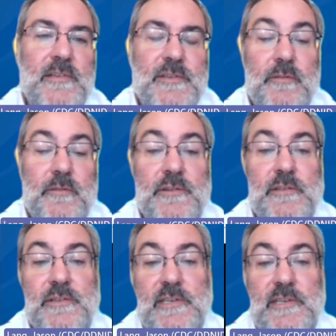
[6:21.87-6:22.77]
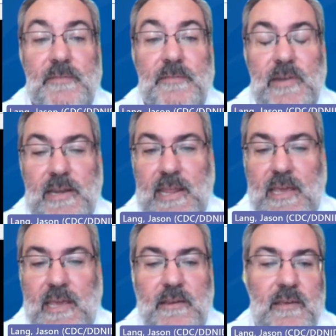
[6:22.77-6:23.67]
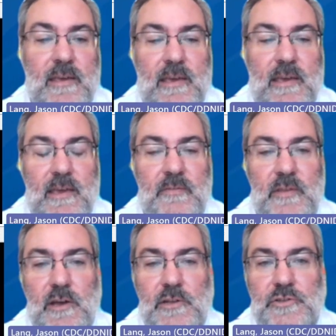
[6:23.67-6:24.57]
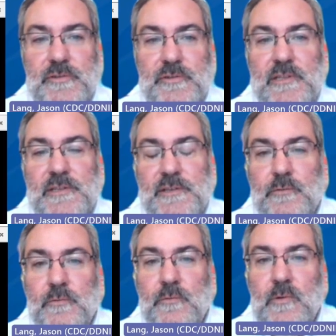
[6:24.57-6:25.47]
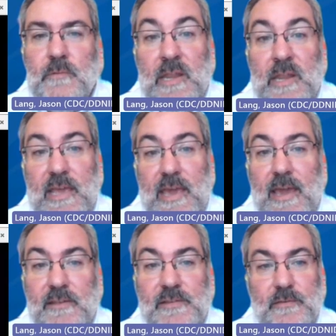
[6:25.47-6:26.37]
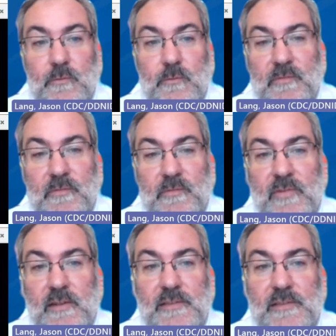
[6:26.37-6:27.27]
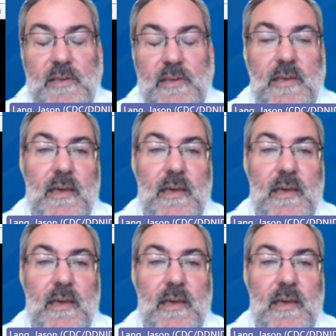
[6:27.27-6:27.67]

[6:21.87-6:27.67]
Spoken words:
So there's a definite need in the country to mitigate or prevent